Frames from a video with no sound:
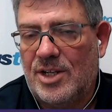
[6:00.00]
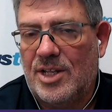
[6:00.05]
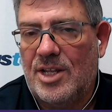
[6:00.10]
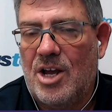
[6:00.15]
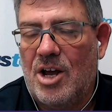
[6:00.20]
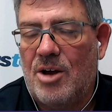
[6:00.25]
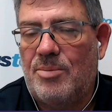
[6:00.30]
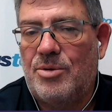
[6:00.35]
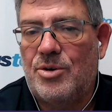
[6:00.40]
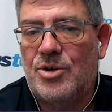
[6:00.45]
So
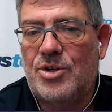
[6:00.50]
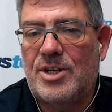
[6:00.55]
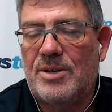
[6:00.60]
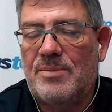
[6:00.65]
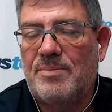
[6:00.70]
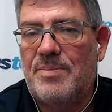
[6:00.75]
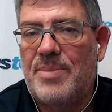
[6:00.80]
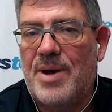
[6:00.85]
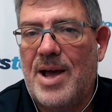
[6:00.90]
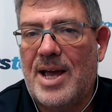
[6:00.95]
they are
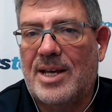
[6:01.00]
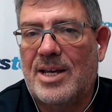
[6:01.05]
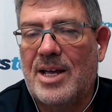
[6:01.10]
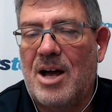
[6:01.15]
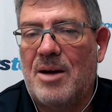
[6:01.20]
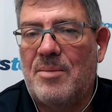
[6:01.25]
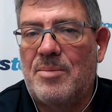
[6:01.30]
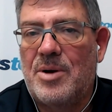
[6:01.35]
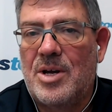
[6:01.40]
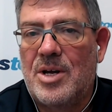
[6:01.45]
pushing back
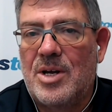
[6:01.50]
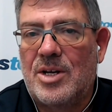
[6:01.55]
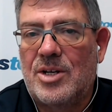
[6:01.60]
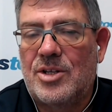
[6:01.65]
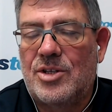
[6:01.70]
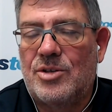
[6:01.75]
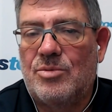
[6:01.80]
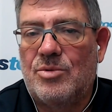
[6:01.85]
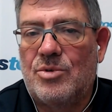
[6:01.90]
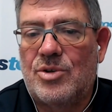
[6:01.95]
up
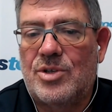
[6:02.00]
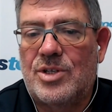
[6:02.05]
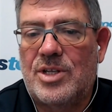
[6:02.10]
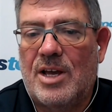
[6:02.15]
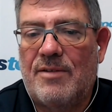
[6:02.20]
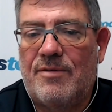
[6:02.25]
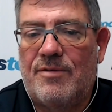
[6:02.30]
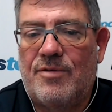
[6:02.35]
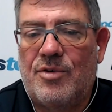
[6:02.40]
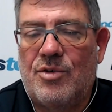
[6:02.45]
towards
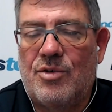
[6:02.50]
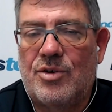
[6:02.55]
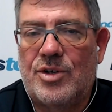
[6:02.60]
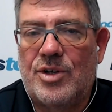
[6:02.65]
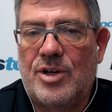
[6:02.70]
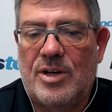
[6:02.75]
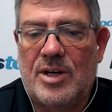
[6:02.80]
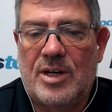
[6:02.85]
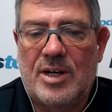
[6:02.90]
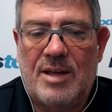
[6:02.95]
that
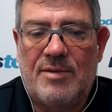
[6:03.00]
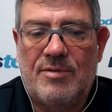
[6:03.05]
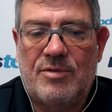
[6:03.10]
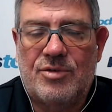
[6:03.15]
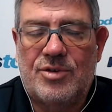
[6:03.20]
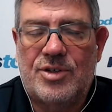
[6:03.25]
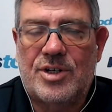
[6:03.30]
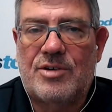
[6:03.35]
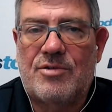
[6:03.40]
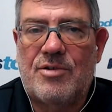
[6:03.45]
$4
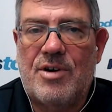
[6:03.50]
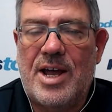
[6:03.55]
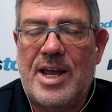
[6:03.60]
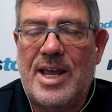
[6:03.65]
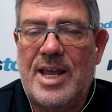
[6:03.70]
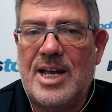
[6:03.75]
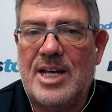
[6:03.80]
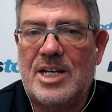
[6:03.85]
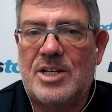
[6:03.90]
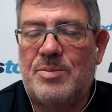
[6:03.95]
level. De
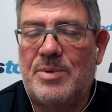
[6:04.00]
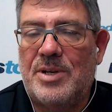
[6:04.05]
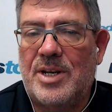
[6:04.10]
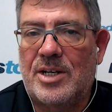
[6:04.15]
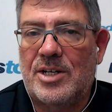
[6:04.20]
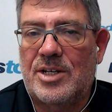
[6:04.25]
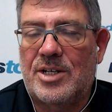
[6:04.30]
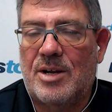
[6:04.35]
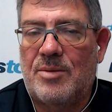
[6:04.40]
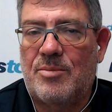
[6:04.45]
Grey has
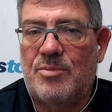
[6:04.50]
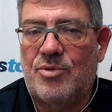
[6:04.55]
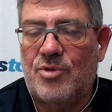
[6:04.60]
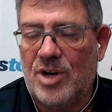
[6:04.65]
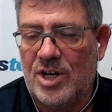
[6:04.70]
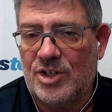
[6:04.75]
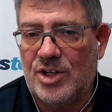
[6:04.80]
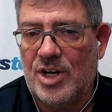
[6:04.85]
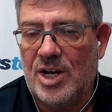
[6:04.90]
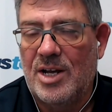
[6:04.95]
been under some
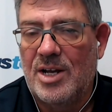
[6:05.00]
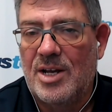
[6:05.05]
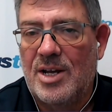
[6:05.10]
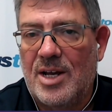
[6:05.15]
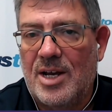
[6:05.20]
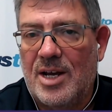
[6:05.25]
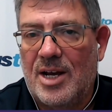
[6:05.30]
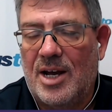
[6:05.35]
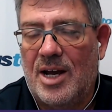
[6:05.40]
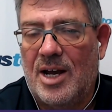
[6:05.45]
pressure,
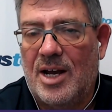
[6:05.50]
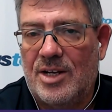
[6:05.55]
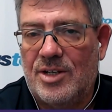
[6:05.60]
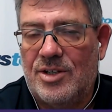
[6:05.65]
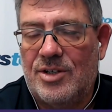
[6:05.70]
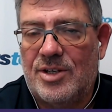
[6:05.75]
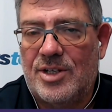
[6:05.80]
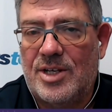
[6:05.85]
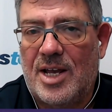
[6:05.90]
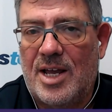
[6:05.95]
uh,
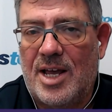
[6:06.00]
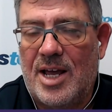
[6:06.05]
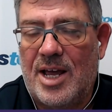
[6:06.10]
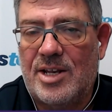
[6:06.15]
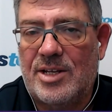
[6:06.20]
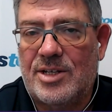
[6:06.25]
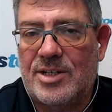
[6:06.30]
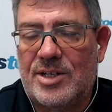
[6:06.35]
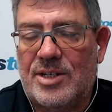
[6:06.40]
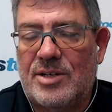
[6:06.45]
as you say,
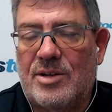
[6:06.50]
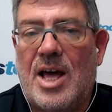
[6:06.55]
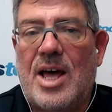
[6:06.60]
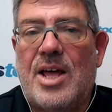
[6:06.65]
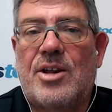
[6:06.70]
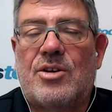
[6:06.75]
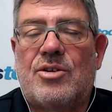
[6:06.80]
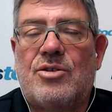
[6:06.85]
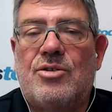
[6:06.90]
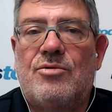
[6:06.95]
had, its,
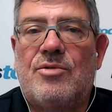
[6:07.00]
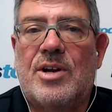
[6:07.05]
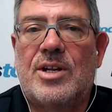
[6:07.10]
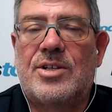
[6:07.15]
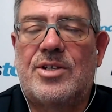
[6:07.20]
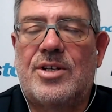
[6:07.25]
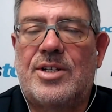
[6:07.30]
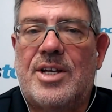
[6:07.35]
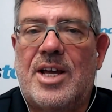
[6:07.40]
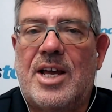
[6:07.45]
had a good
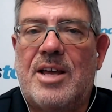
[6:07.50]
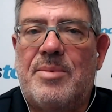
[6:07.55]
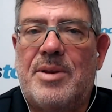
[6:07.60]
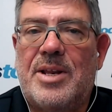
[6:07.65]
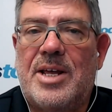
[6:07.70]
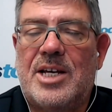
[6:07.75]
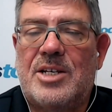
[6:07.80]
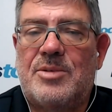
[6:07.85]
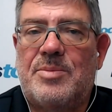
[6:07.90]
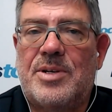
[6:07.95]
run today,
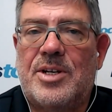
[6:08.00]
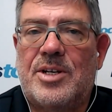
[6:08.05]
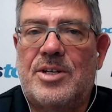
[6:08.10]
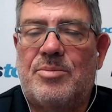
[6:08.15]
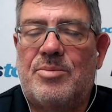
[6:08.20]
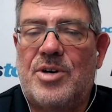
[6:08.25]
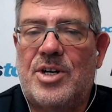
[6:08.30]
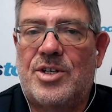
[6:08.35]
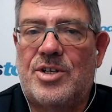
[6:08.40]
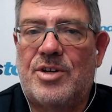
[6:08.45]
but it has been
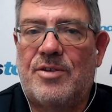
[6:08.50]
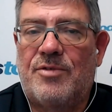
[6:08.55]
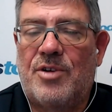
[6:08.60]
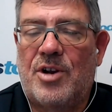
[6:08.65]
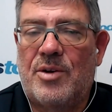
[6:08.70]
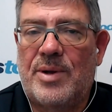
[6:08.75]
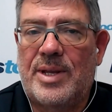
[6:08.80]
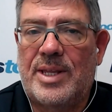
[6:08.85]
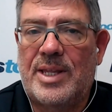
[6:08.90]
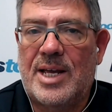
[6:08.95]
under pressure
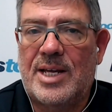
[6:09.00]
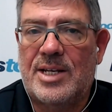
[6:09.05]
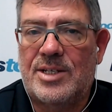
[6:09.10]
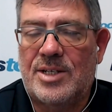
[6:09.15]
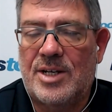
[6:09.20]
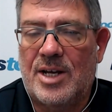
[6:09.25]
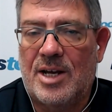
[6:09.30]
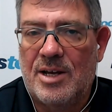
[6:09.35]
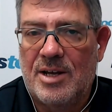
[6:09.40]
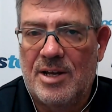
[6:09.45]
following
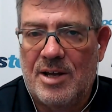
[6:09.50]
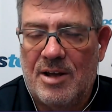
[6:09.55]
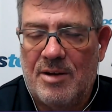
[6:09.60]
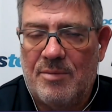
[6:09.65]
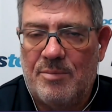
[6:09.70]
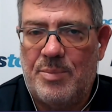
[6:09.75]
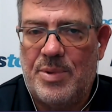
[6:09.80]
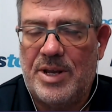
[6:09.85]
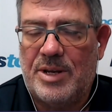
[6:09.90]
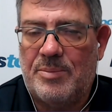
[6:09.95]
that uh,
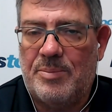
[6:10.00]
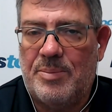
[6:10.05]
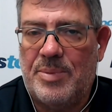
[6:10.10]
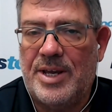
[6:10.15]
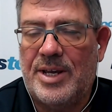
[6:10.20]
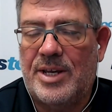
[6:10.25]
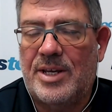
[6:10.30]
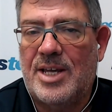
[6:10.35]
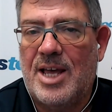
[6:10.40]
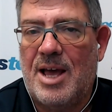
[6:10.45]
big,
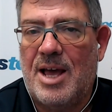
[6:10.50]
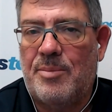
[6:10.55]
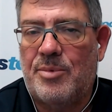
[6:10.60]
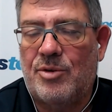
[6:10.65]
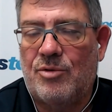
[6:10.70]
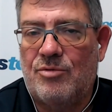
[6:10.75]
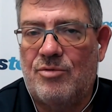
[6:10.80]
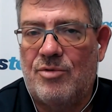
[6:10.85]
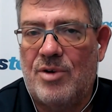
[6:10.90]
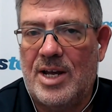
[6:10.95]
big
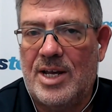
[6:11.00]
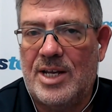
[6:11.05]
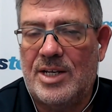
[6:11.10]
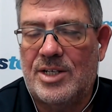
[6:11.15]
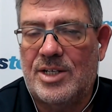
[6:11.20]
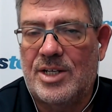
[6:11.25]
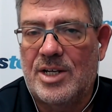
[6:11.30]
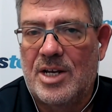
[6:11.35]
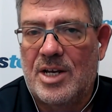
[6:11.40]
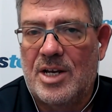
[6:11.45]
capital
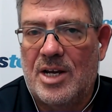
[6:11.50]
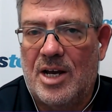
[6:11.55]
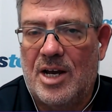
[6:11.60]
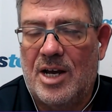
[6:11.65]
raise